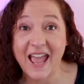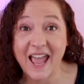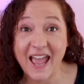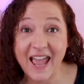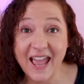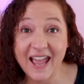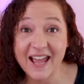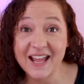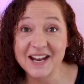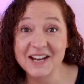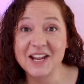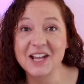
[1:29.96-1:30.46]

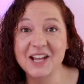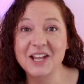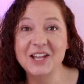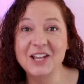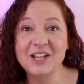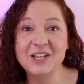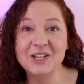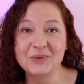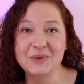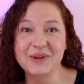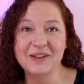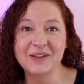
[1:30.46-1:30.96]
Can
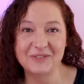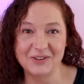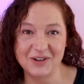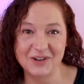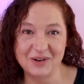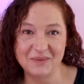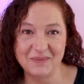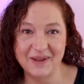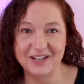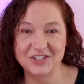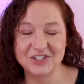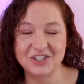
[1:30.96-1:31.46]
you even
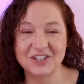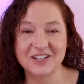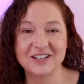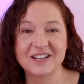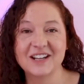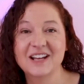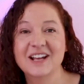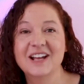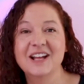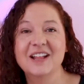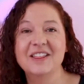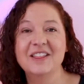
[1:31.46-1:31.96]
imagine?
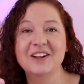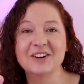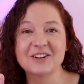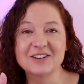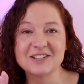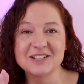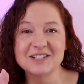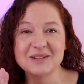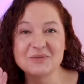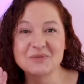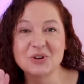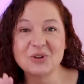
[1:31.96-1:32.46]
There are
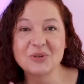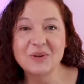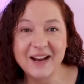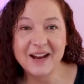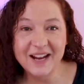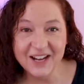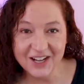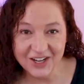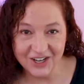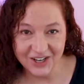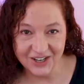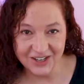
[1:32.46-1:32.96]
some
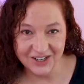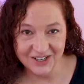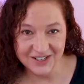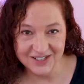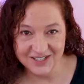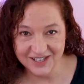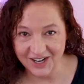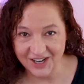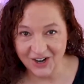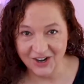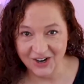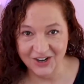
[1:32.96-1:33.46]
credit cards
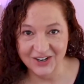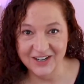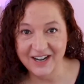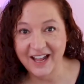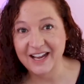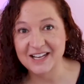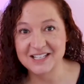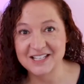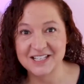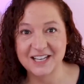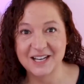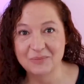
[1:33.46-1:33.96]
that aren't
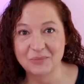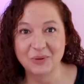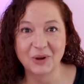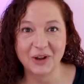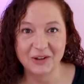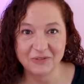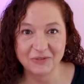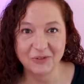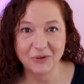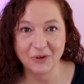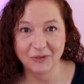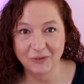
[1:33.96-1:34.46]

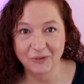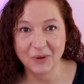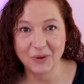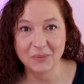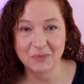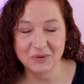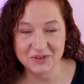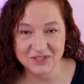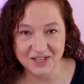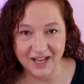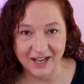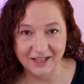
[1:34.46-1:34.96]

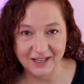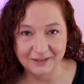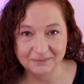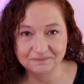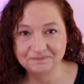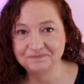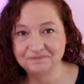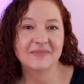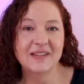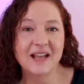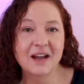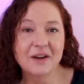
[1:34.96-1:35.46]
18.44%.
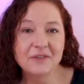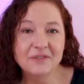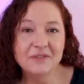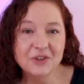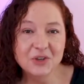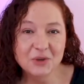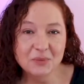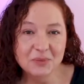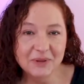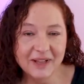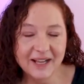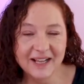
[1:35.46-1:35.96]
Now, if
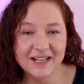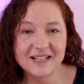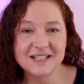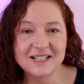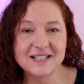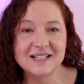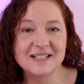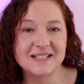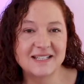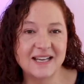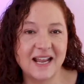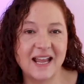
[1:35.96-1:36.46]
you plan to
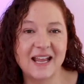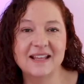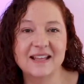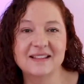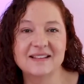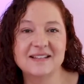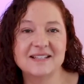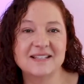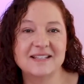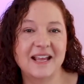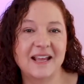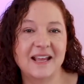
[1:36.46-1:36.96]
stay in
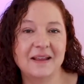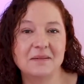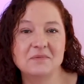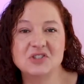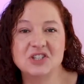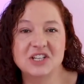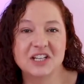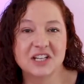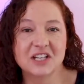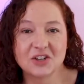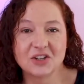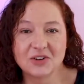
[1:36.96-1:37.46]
the same
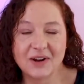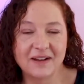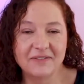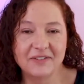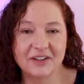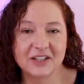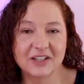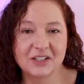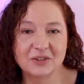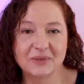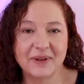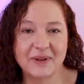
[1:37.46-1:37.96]

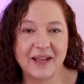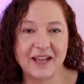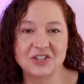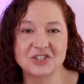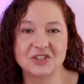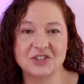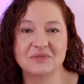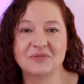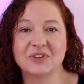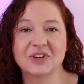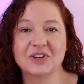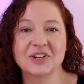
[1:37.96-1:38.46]
geographic
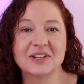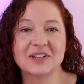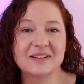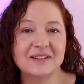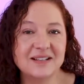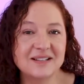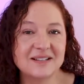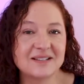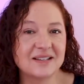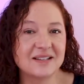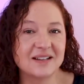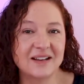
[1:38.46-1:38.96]
location for at
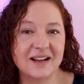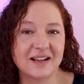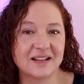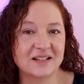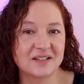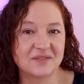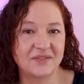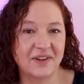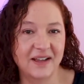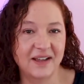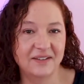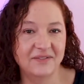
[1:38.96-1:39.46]
least the
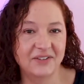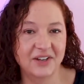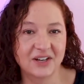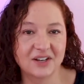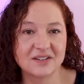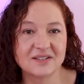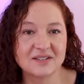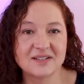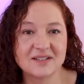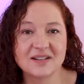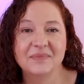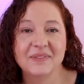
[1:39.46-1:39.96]
next 5
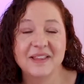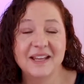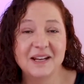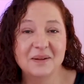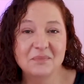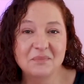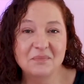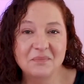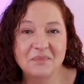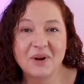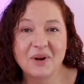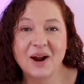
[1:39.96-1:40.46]
years, then
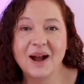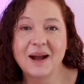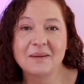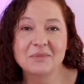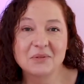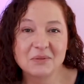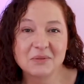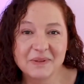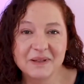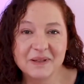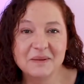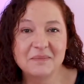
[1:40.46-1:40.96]
it
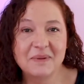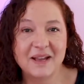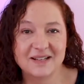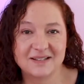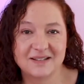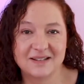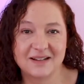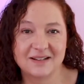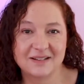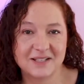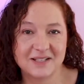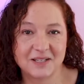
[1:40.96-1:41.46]
probably makes
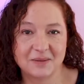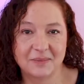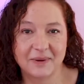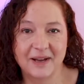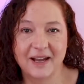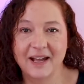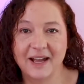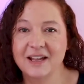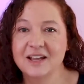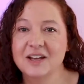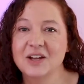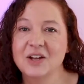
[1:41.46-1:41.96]
sense to
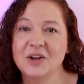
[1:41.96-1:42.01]
buy.